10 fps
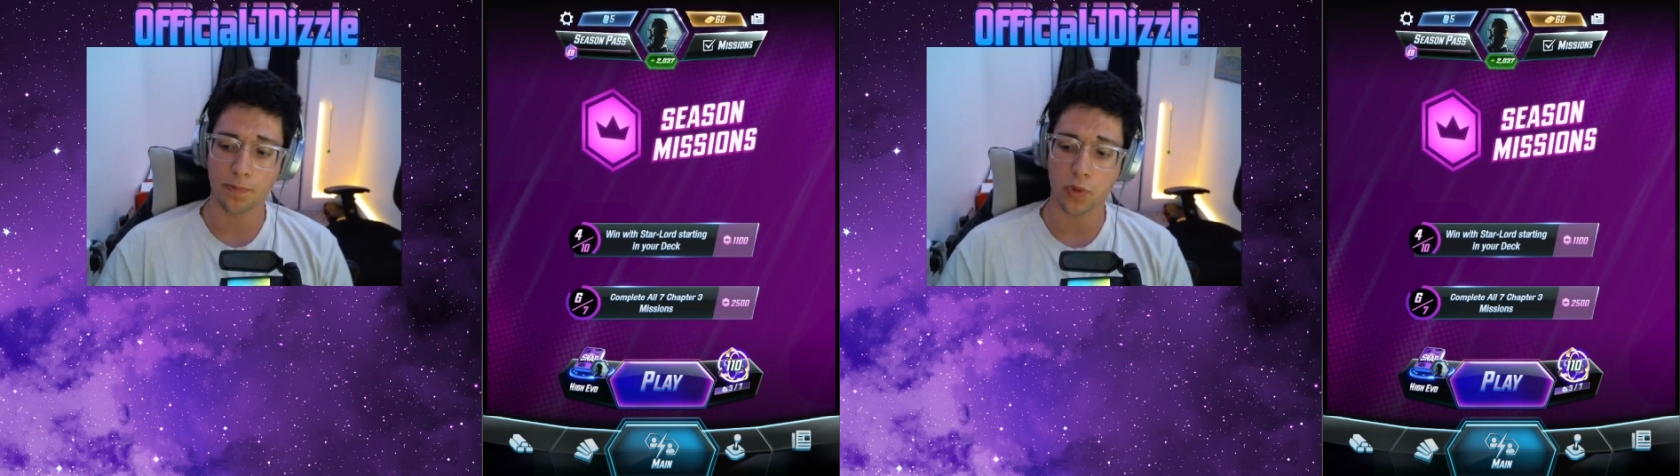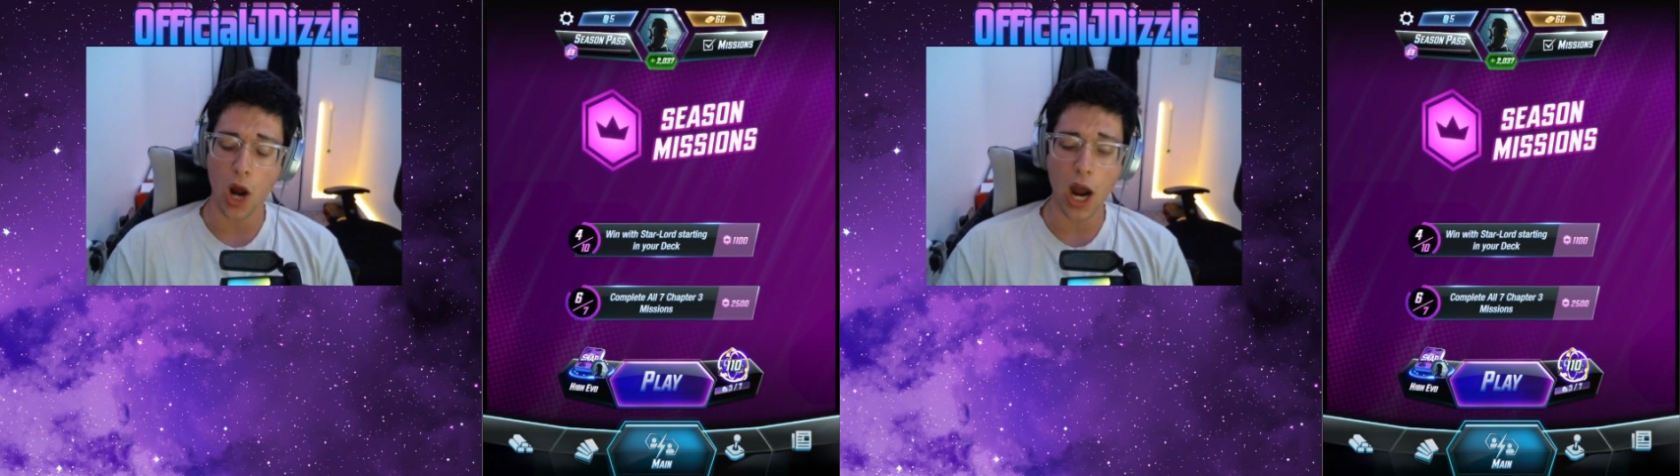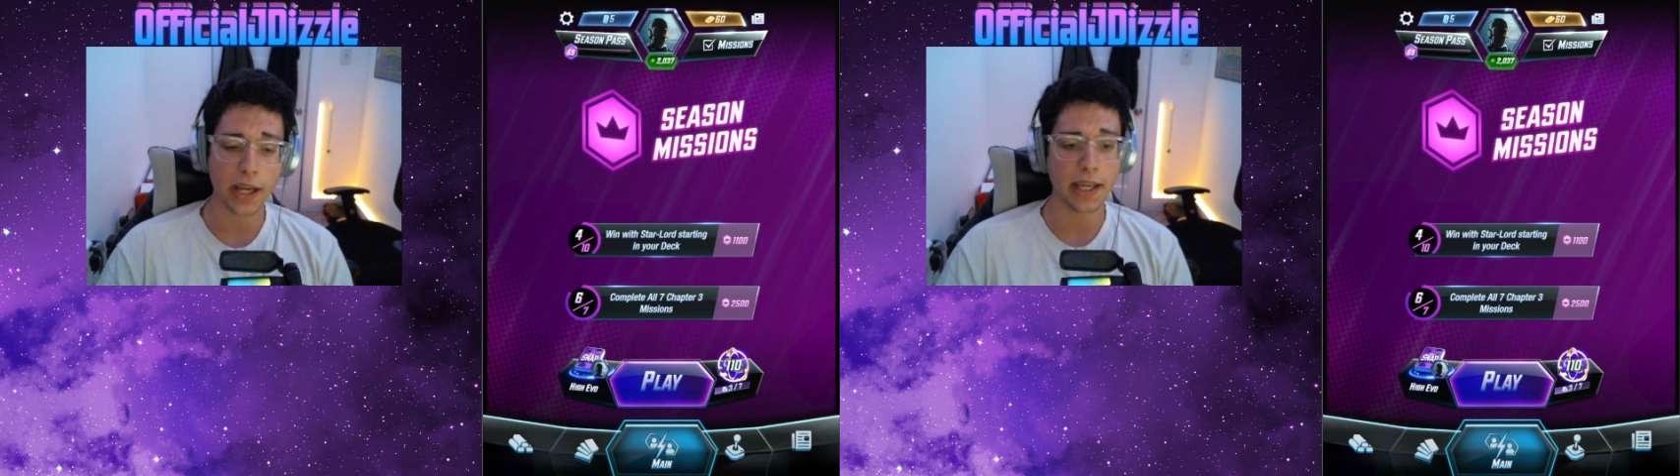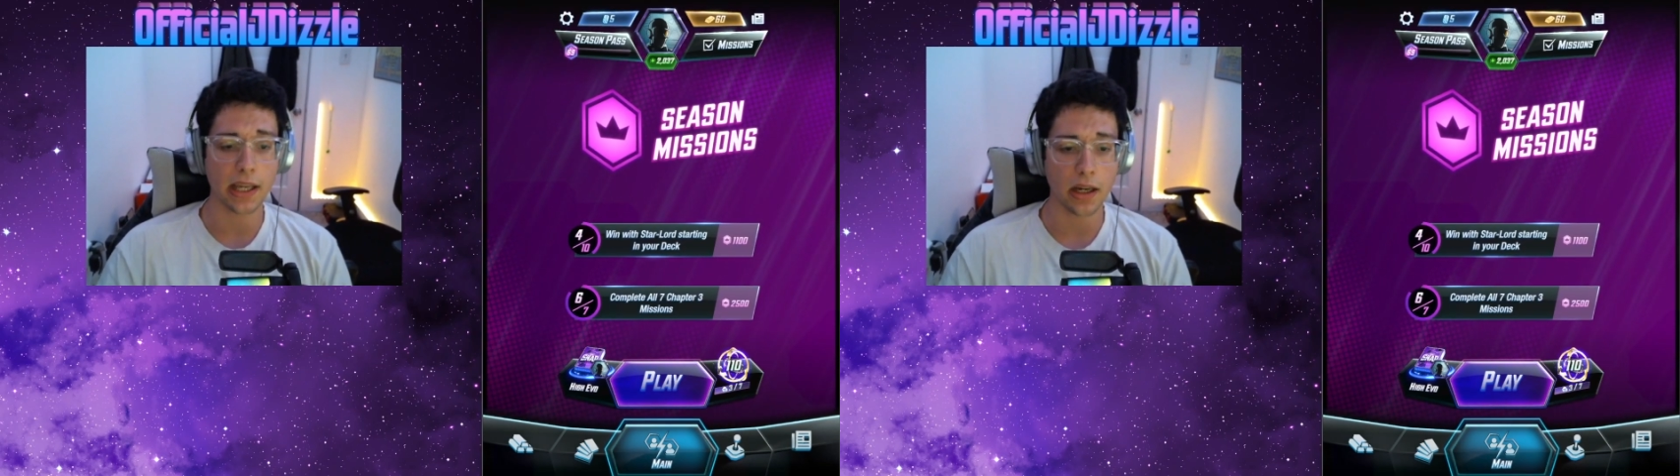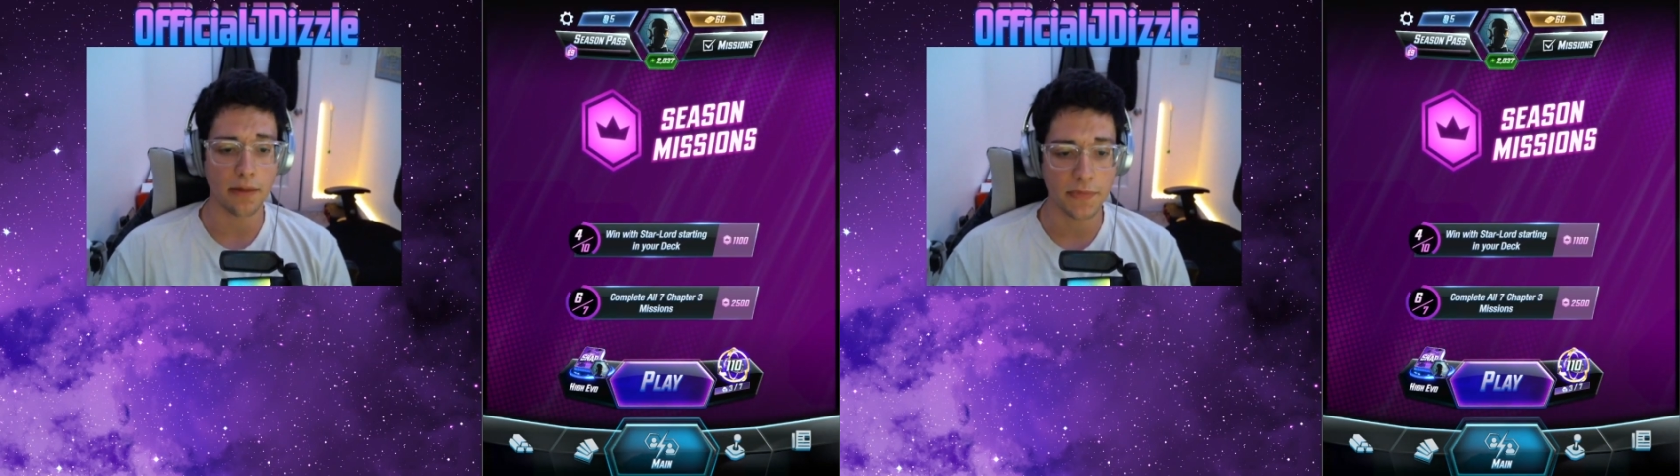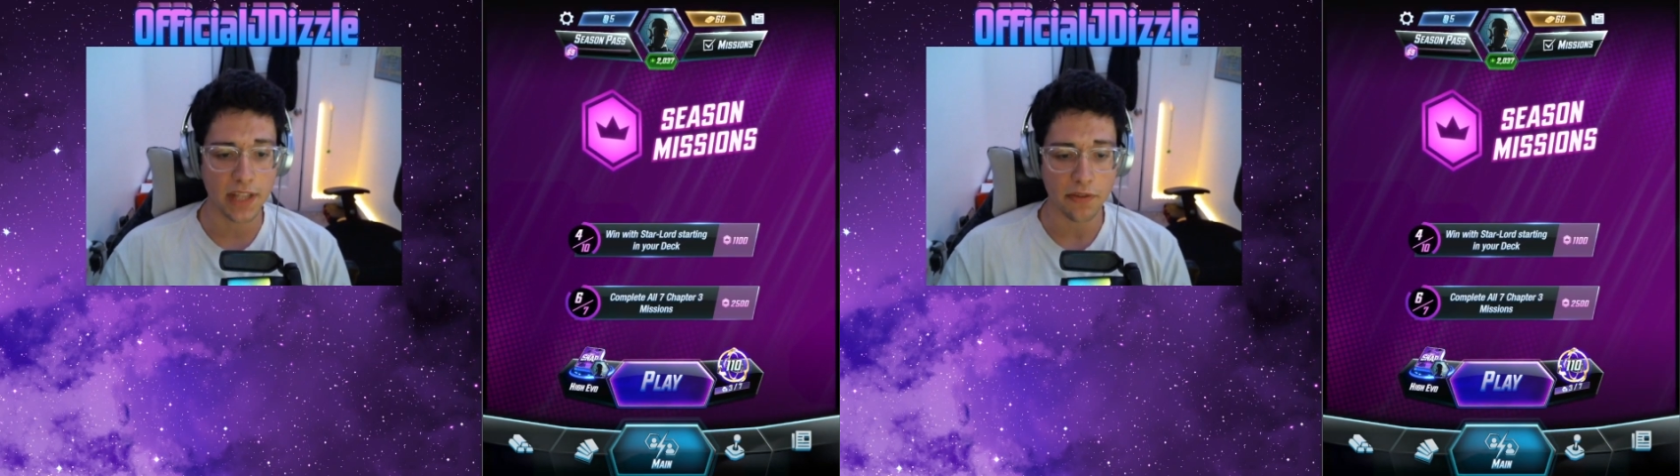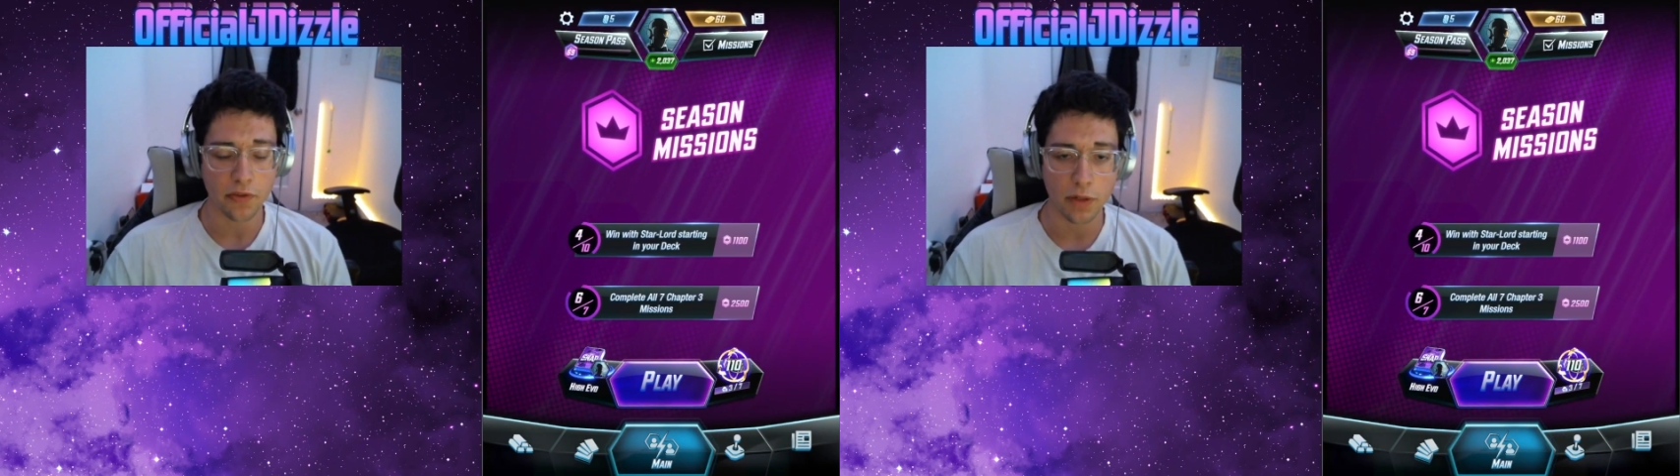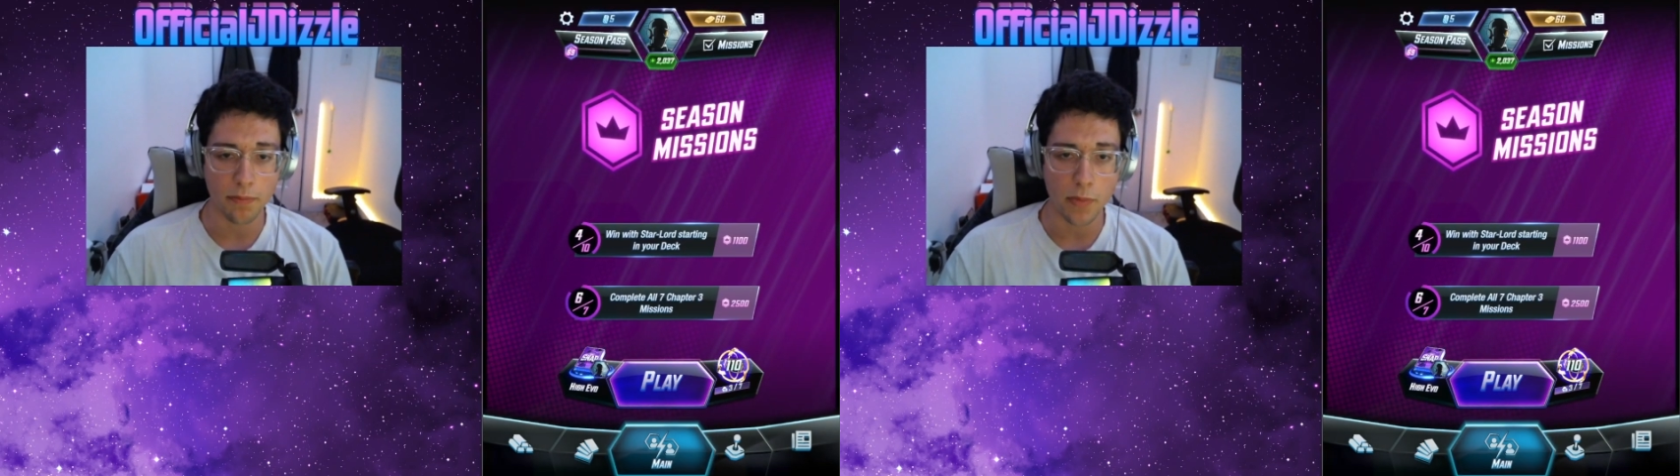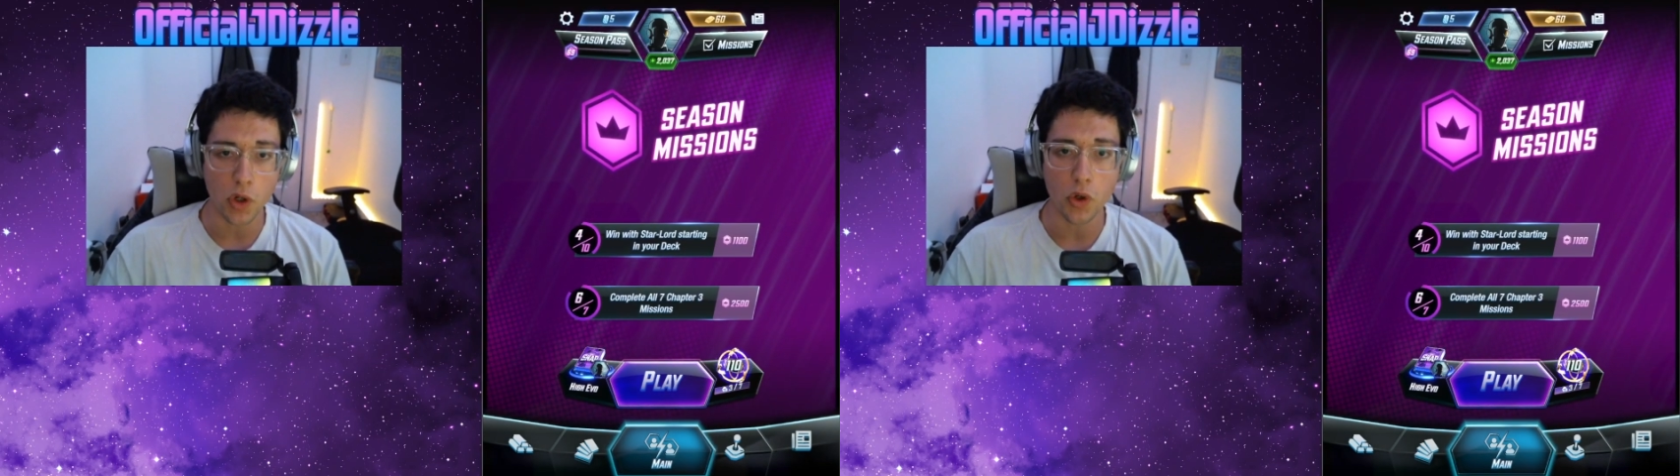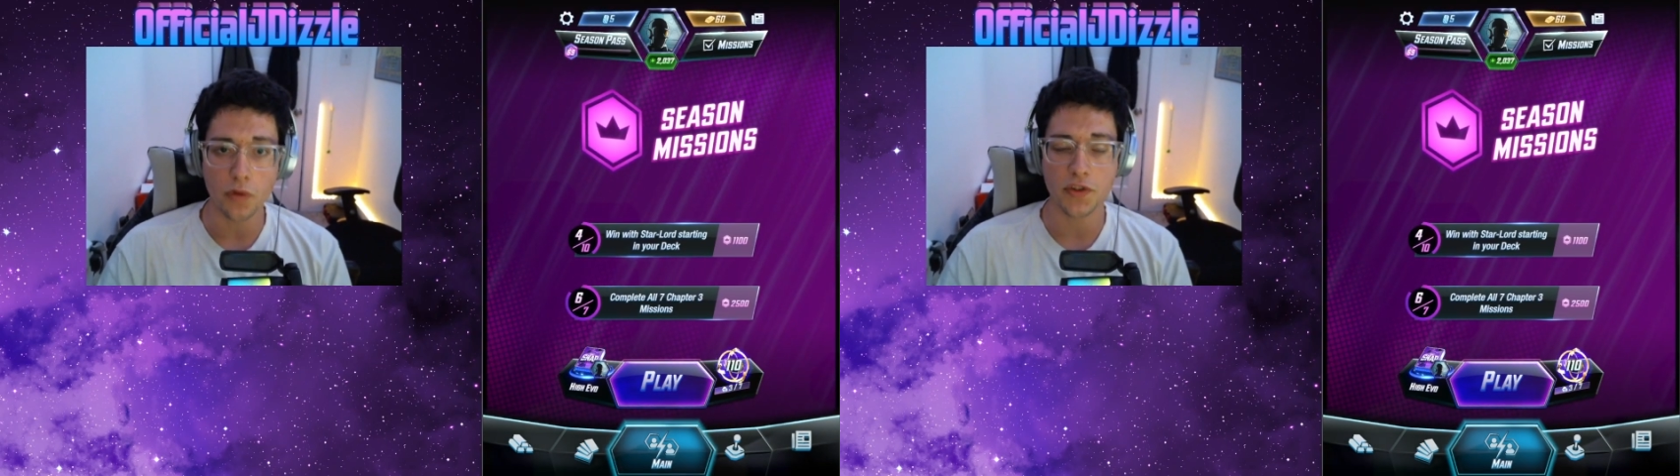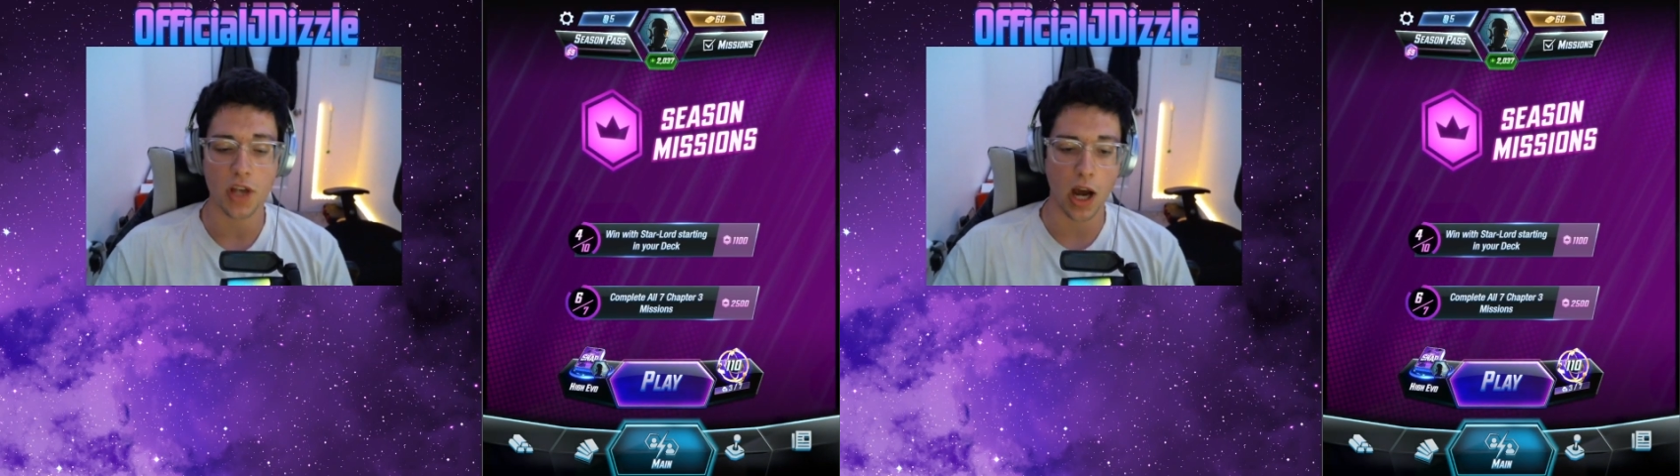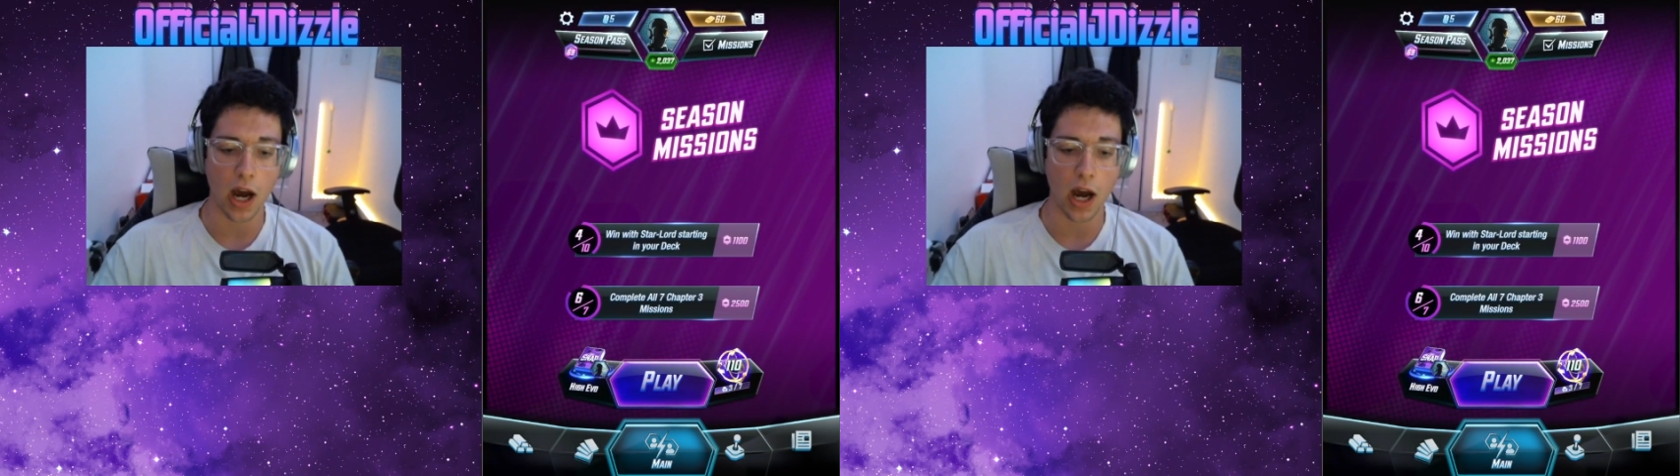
procking different moves